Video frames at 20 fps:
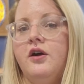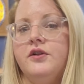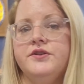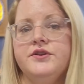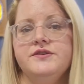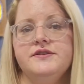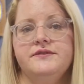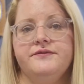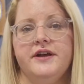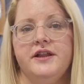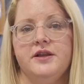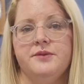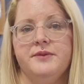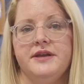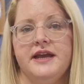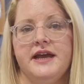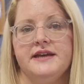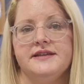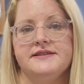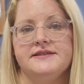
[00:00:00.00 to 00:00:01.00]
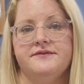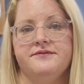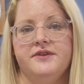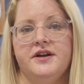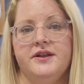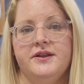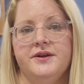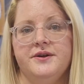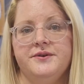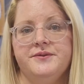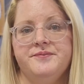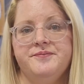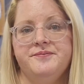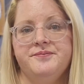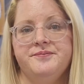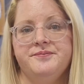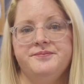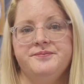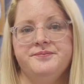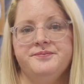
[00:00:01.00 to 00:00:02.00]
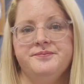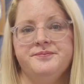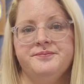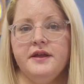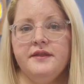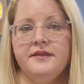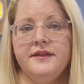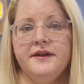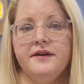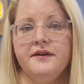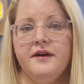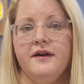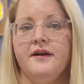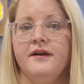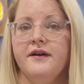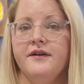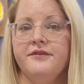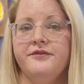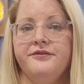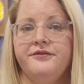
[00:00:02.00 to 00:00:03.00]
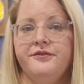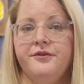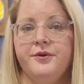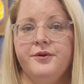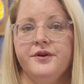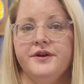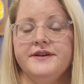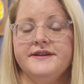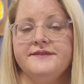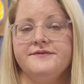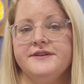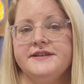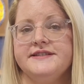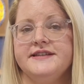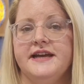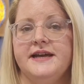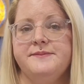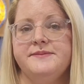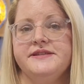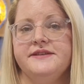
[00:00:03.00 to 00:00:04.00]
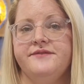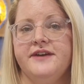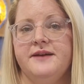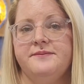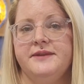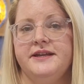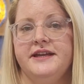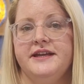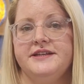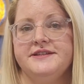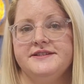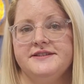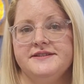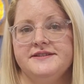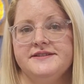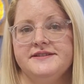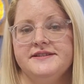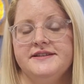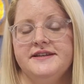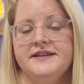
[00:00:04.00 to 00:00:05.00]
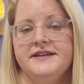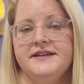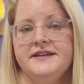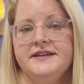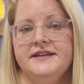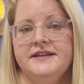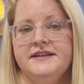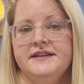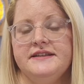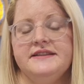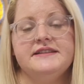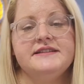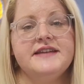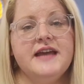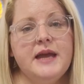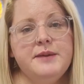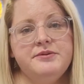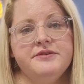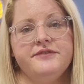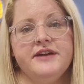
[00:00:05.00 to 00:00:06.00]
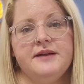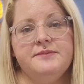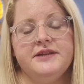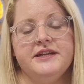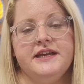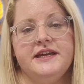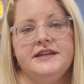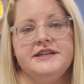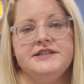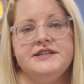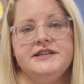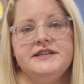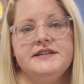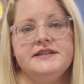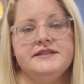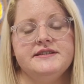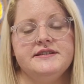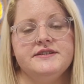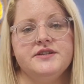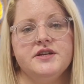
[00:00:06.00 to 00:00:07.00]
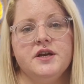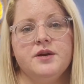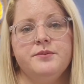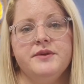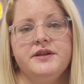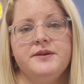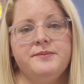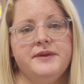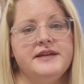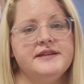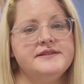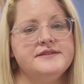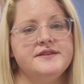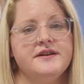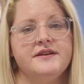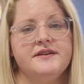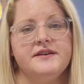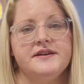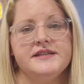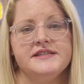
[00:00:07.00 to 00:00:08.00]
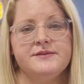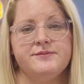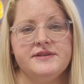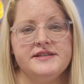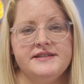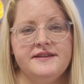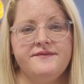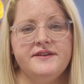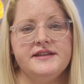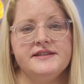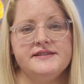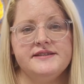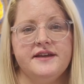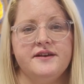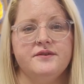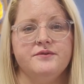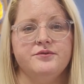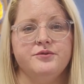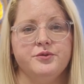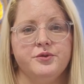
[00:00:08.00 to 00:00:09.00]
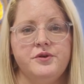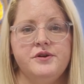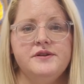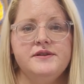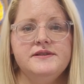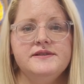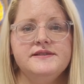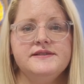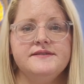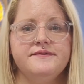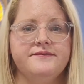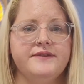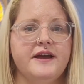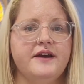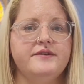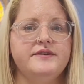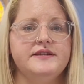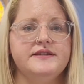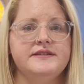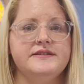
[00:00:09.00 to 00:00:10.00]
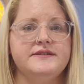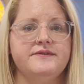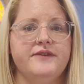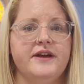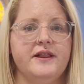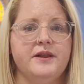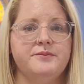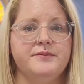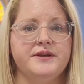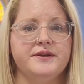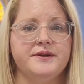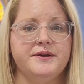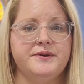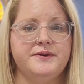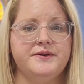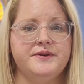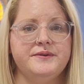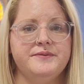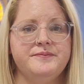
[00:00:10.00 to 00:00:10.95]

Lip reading: new development has to follow. There are four different types of applications, and the type of application is determined based on a specific set of rules found in the development code.